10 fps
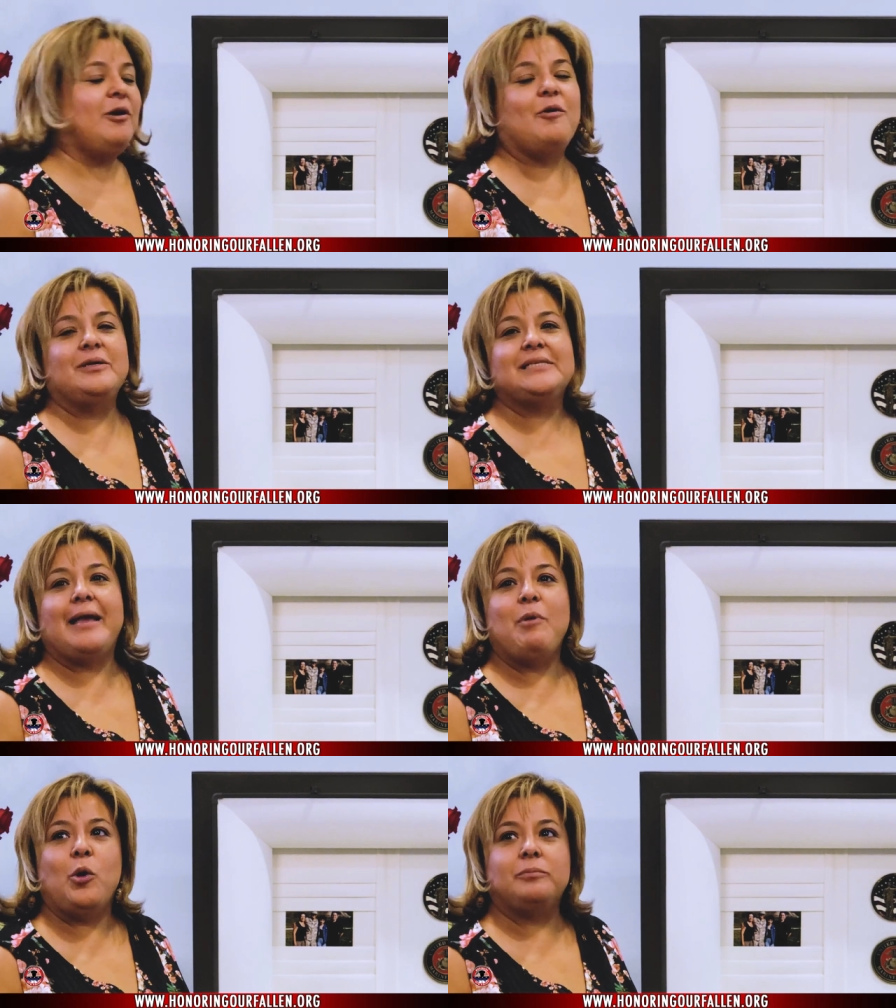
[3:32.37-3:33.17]
always
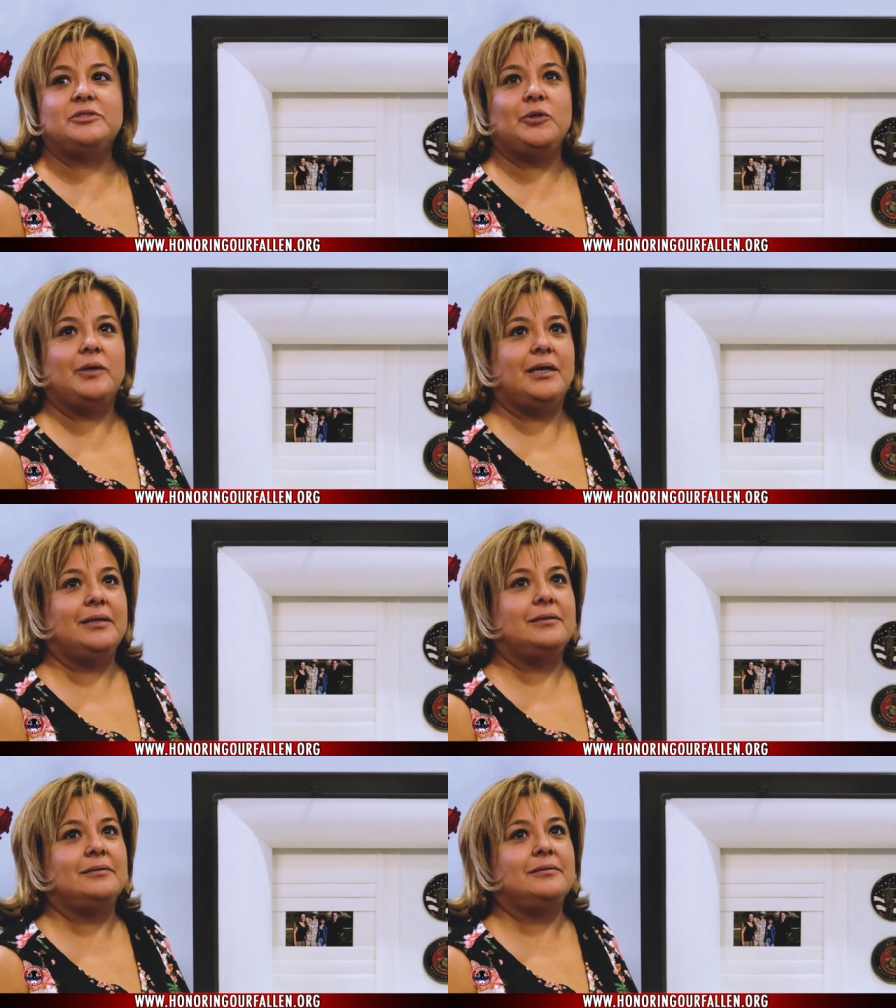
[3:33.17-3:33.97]
came home to a
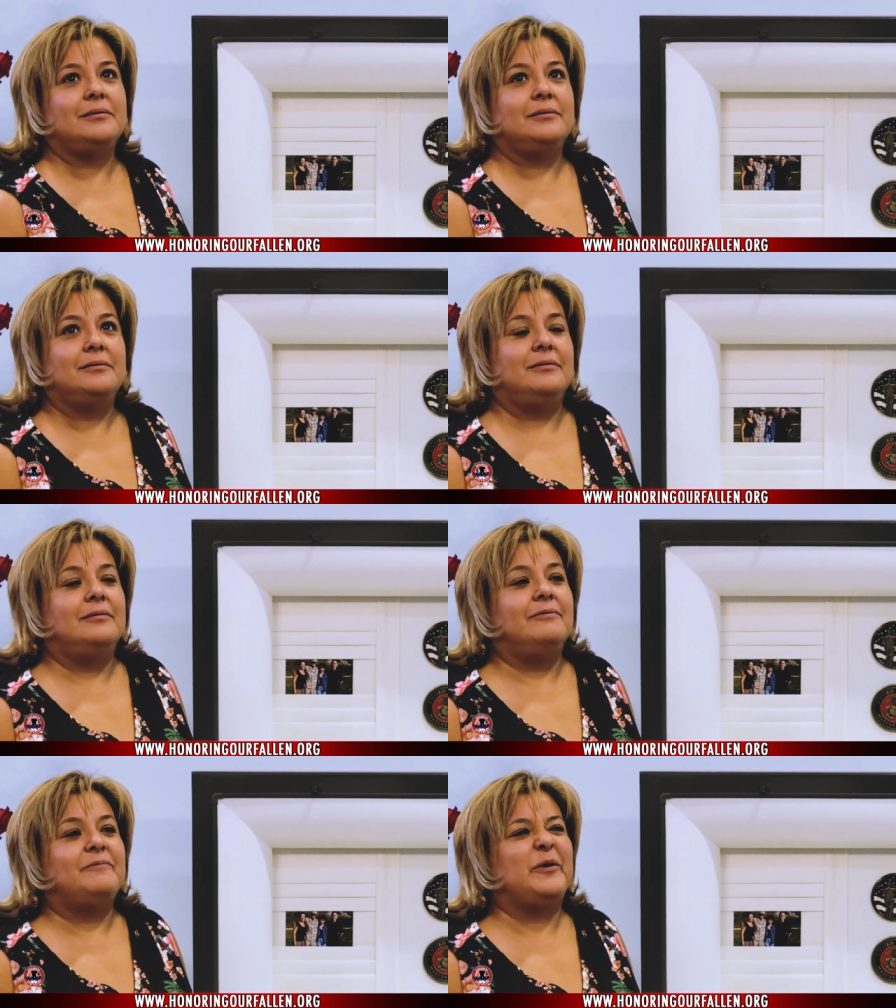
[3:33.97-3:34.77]

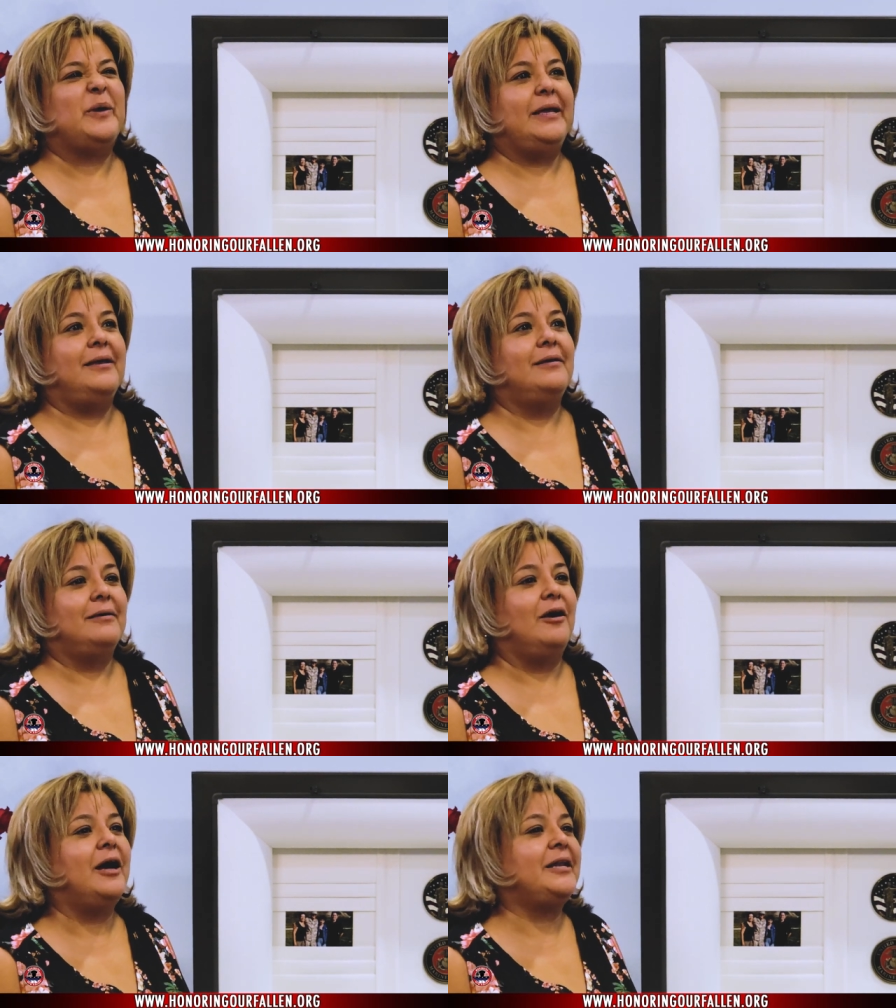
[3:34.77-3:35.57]
very
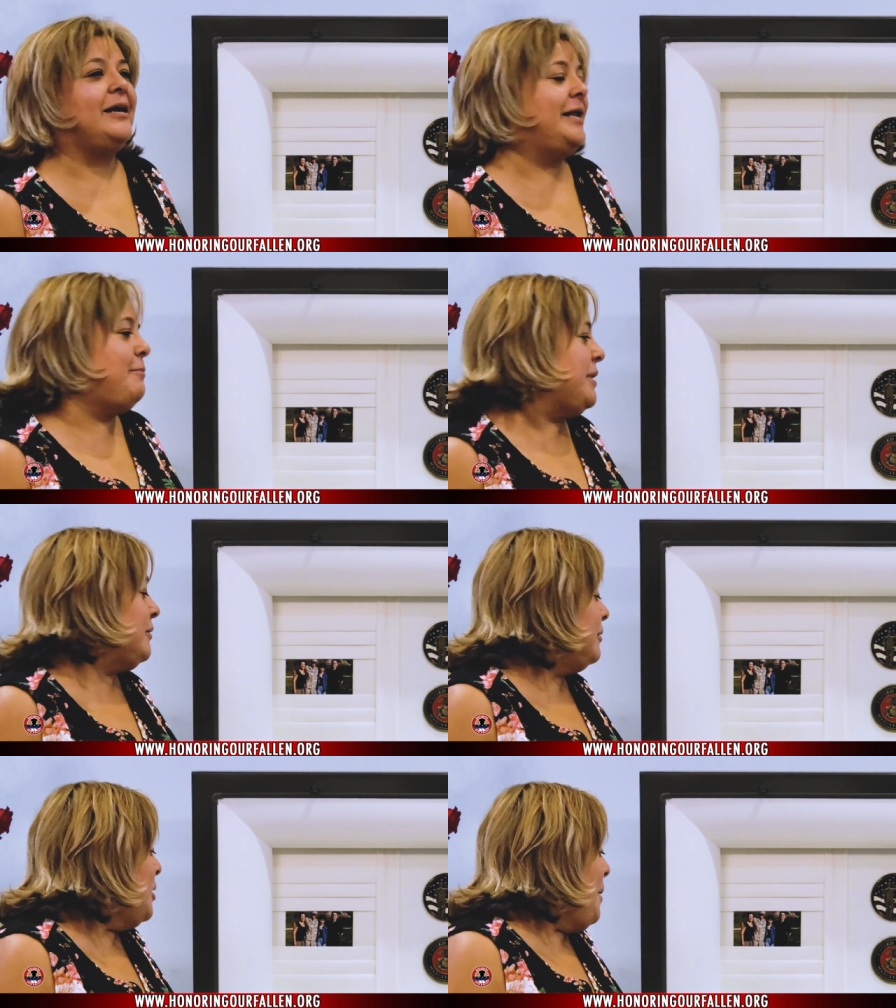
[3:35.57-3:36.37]
odd kind of meal.